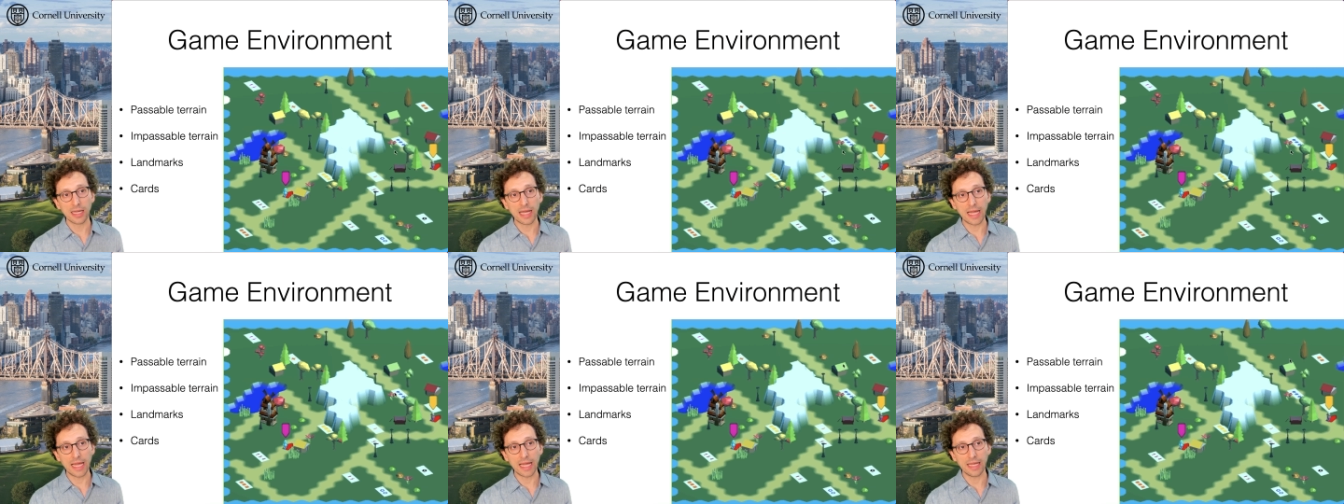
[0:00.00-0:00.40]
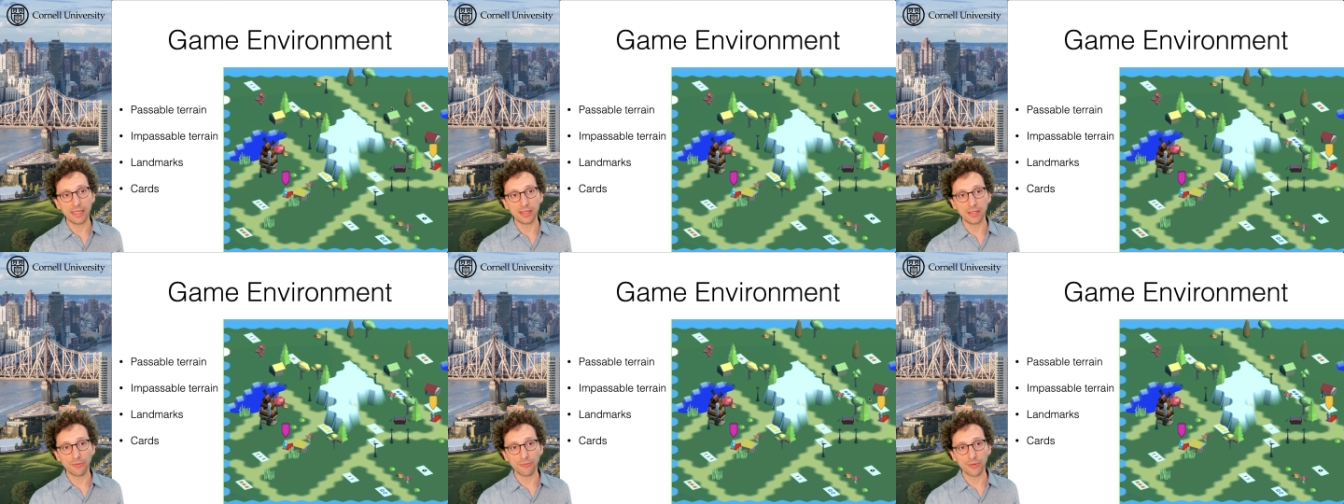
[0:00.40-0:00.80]

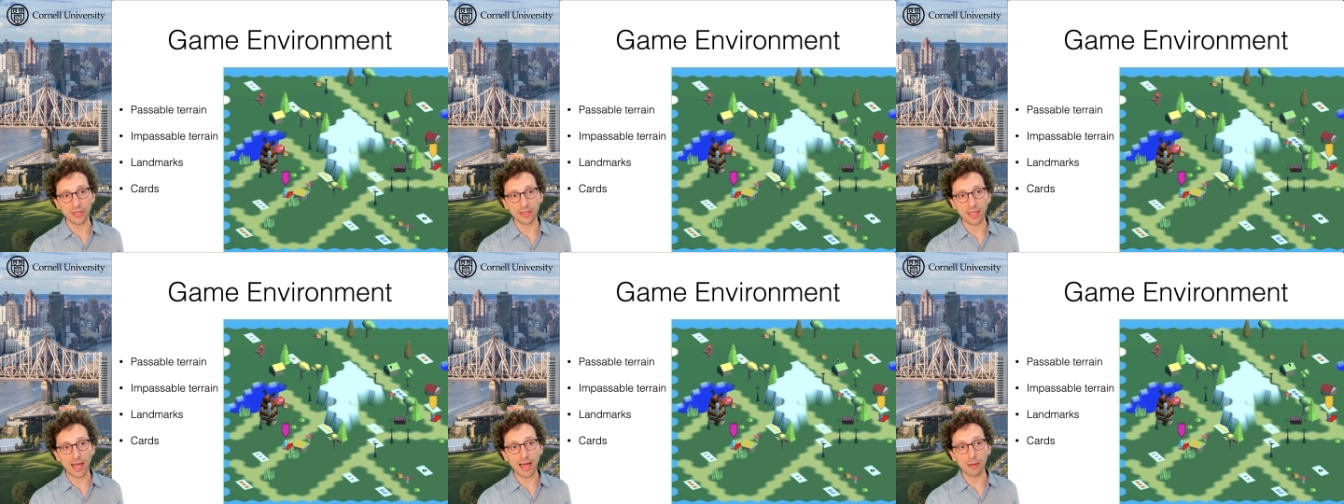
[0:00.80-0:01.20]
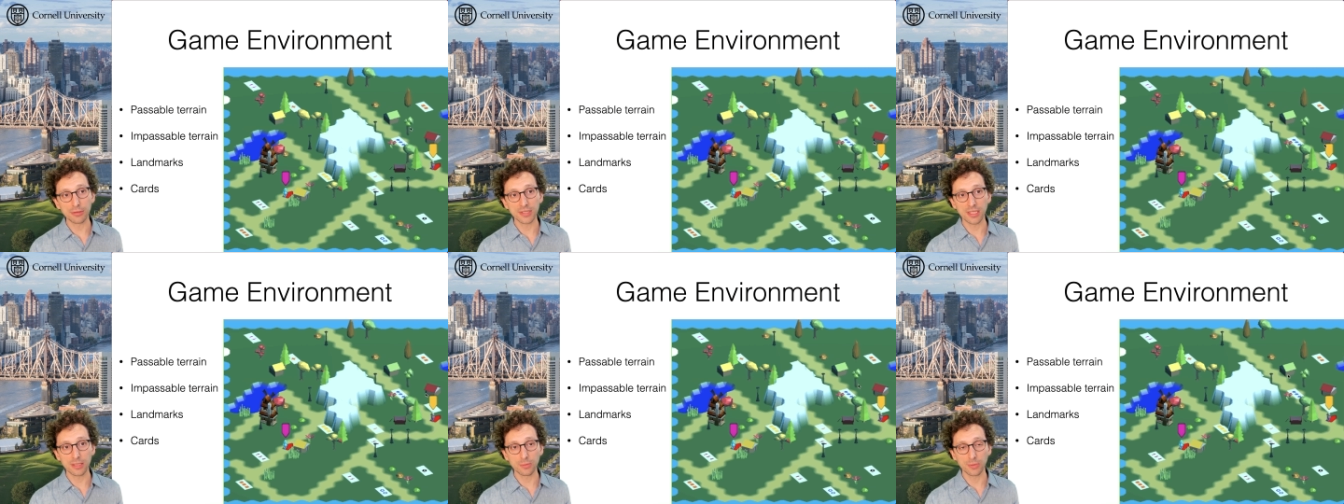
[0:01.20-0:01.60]
different
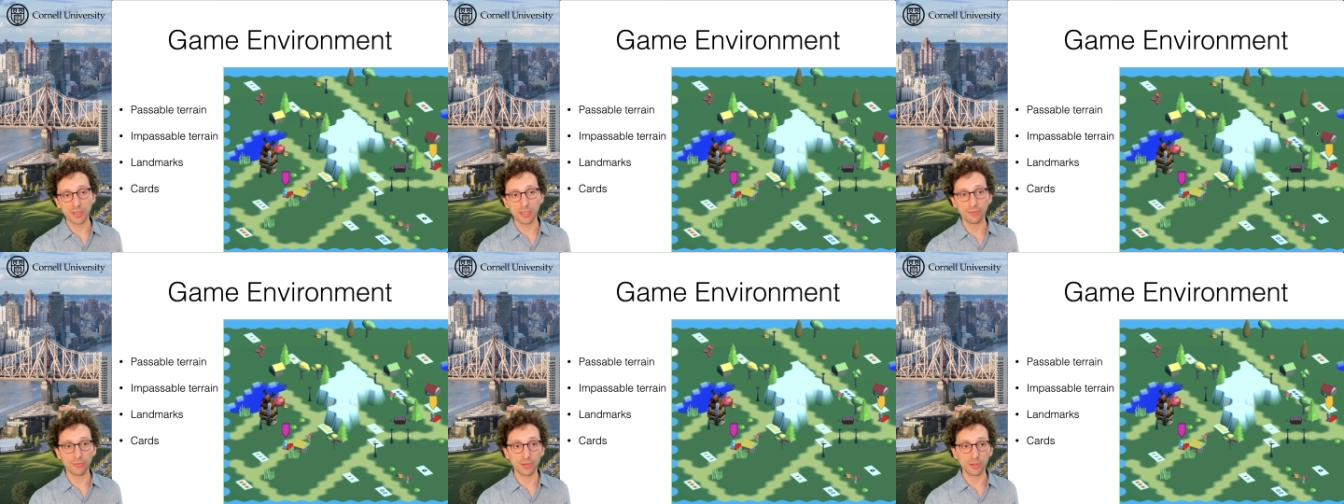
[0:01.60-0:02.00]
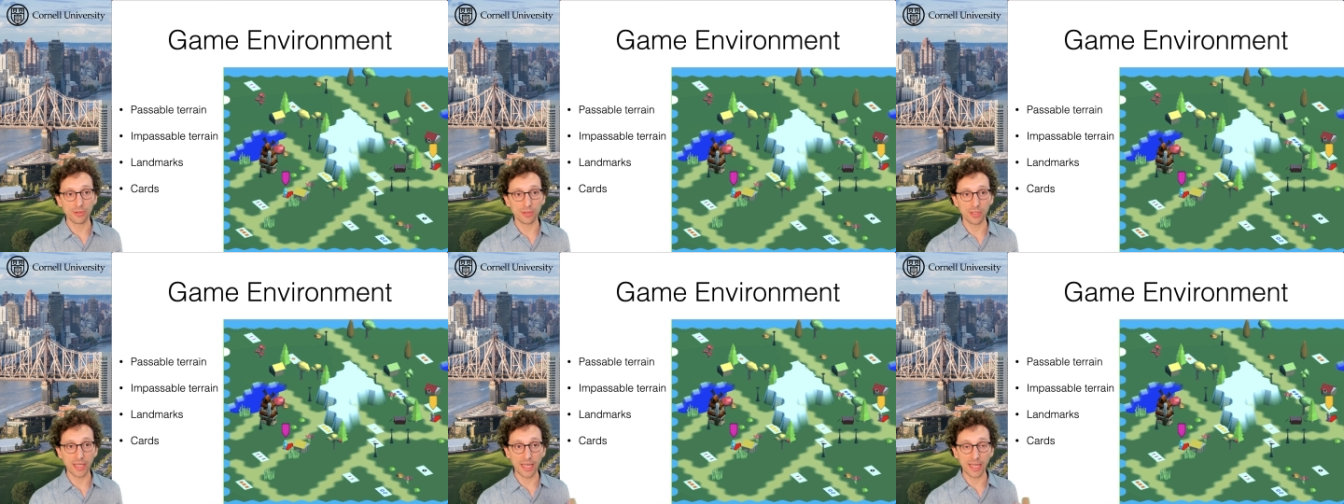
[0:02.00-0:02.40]
houses with
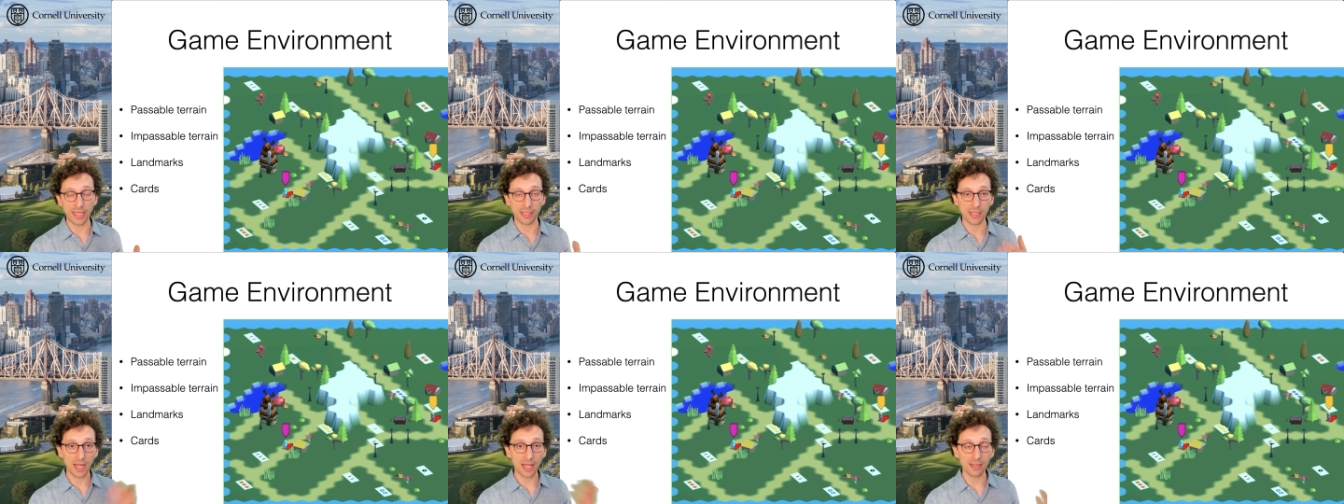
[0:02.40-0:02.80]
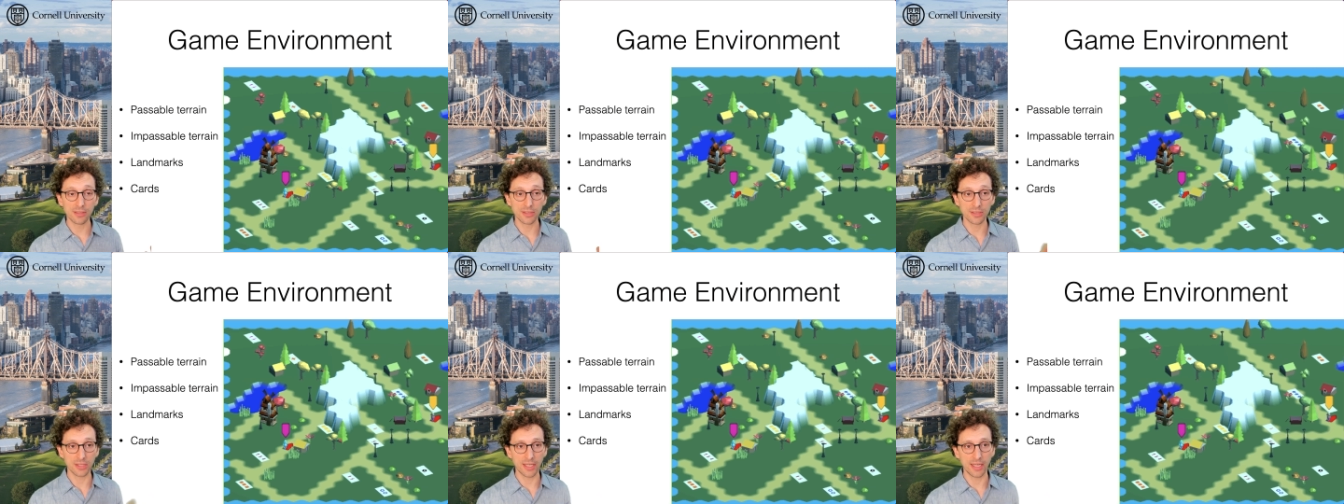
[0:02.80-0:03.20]
different
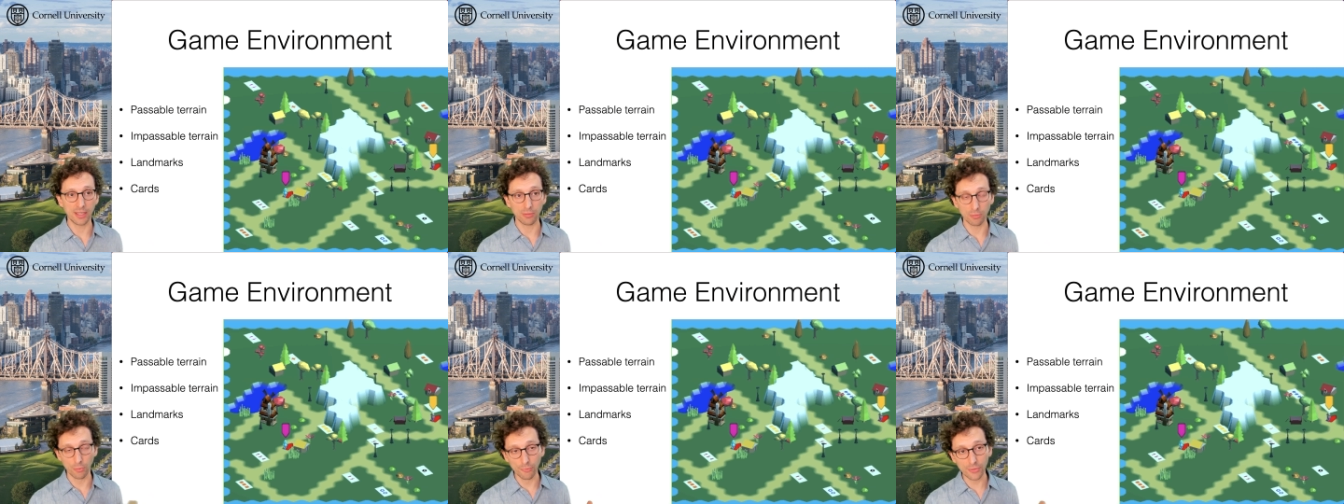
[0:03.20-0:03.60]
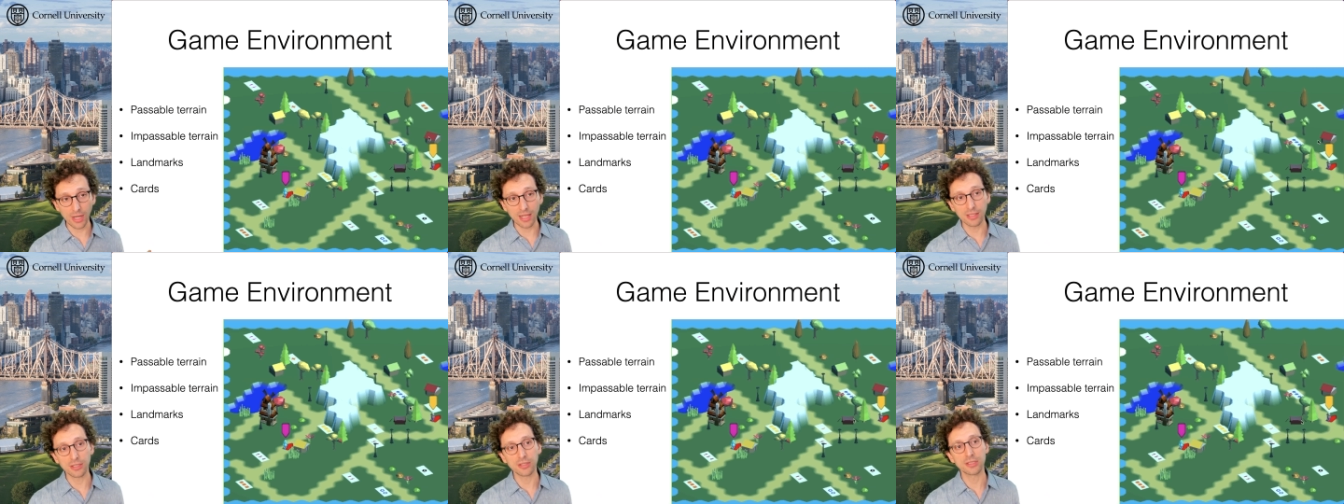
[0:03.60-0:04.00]
colors, roof
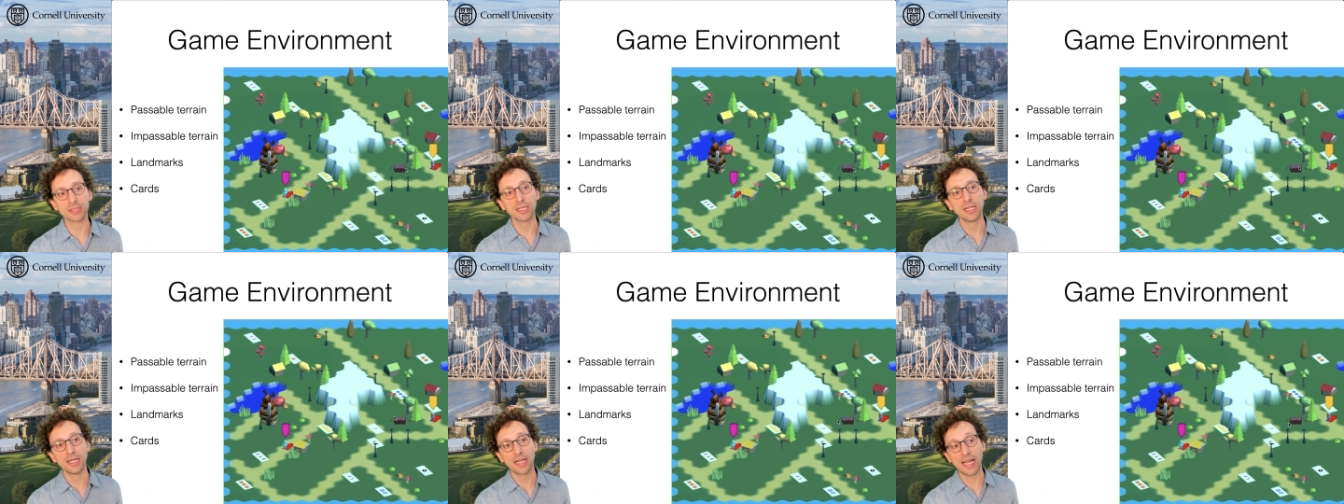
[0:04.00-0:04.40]
colors,